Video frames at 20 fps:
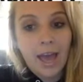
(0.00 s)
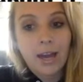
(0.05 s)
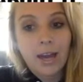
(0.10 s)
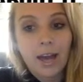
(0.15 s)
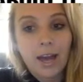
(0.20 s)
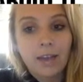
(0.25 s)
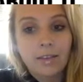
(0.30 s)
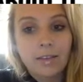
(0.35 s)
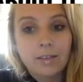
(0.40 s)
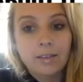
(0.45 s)

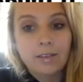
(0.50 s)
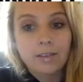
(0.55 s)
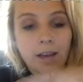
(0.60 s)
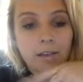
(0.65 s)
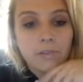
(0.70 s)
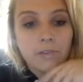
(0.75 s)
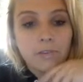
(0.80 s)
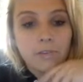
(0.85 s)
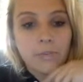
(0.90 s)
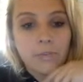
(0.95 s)
on the side
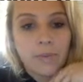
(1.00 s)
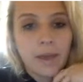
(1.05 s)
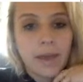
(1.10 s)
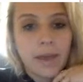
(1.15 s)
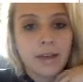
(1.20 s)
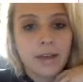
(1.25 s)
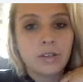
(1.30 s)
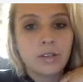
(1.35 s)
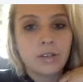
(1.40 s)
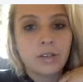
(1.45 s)
of the
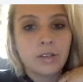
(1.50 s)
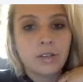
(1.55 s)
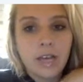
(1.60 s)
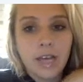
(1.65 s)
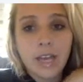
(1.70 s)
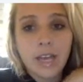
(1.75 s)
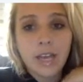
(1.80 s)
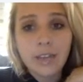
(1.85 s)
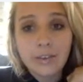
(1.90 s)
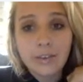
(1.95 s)
page.
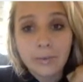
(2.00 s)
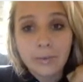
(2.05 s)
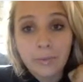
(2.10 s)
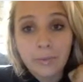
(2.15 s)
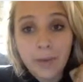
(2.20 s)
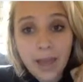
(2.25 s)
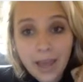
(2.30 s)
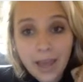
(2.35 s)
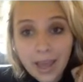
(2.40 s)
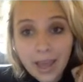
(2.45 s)
Either
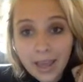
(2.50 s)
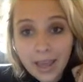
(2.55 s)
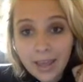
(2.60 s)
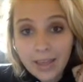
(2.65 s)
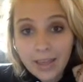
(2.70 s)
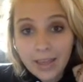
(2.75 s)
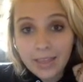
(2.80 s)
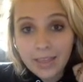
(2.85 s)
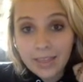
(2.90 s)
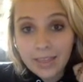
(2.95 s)
way,
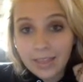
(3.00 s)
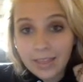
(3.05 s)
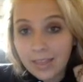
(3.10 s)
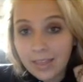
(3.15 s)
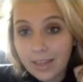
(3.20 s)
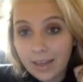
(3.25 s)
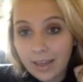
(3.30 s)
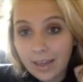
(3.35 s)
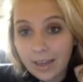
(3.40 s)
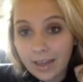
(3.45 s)

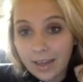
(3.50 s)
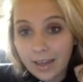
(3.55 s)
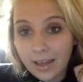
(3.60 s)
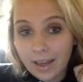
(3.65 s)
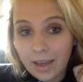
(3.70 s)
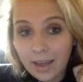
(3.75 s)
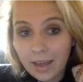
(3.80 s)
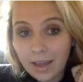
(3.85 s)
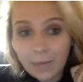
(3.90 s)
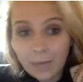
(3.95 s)

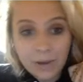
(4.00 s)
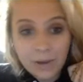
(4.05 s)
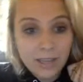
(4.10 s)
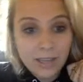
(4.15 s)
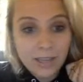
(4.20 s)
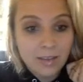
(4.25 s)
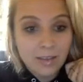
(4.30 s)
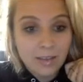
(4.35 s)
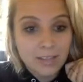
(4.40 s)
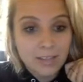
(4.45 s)
I'm right on the
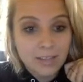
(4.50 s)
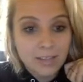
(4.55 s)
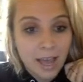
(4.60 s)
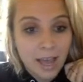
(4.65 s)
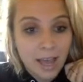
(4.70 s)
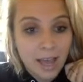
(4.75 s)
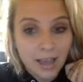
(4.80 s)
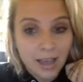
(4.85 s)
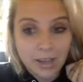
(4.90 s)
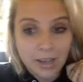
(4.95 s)
other
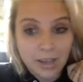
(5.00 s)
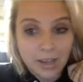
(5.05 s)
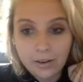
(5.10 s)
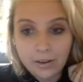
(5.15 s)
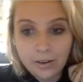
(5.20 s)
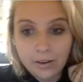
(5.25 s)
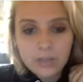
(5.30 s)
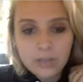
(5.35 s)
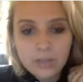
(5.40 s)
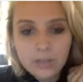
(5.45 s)
side, you know?
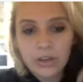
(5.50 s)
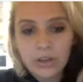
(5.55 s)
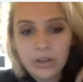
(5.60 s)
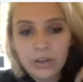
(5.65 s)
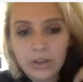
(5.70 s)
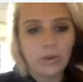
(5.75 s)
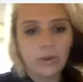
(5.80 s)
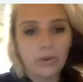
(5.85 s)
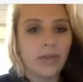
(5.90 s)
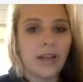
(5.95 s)

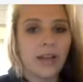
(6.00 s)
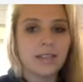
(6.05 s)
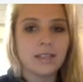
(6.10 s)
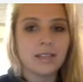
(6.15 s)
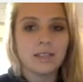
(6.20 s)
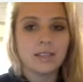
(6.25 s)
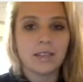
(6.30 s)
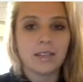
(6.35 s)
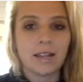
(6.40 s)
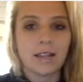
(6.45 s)
So
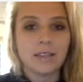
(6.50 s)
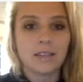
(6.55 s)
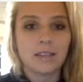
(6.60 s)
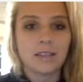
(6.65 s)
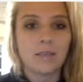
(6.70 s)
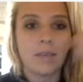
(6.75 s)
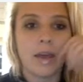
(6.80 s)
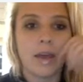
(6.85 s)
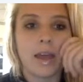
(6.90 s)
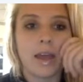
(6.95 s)
that's the
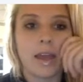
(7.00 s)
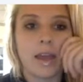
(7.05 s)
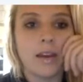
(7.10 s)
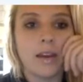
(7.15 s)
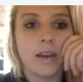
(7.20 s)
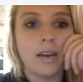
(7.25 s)
main